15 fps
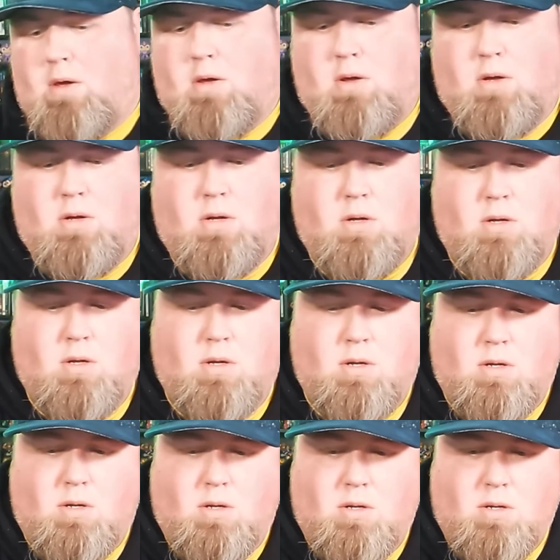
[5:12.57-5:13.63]

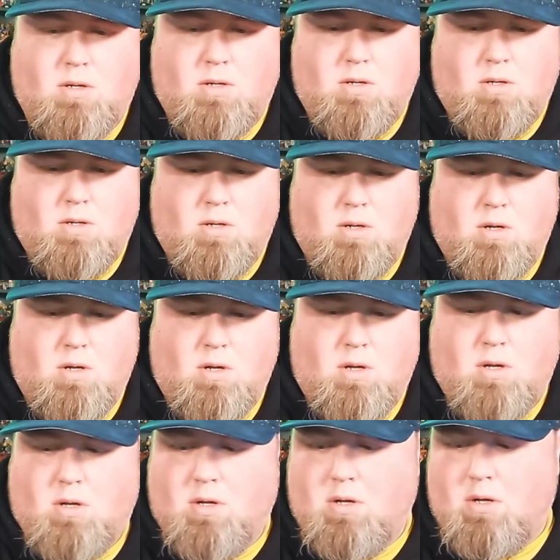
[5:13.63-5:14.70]

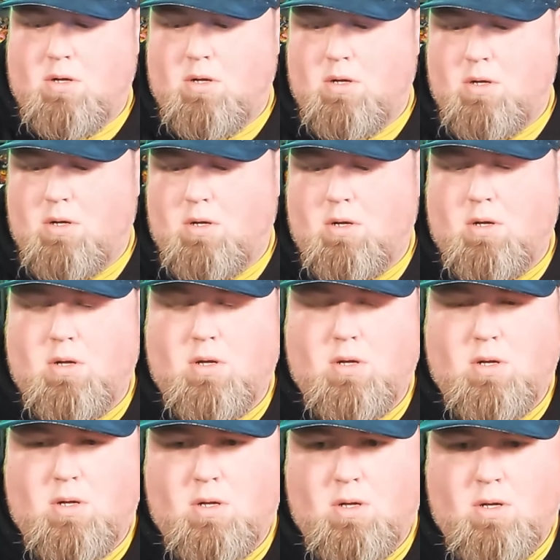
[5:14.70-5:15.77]

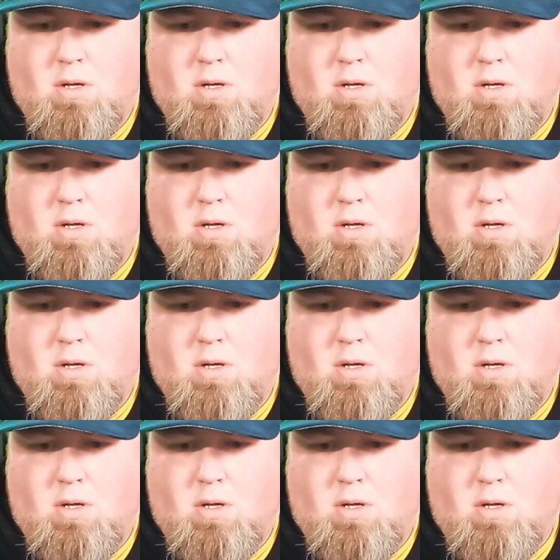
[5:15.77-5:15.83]
(silence)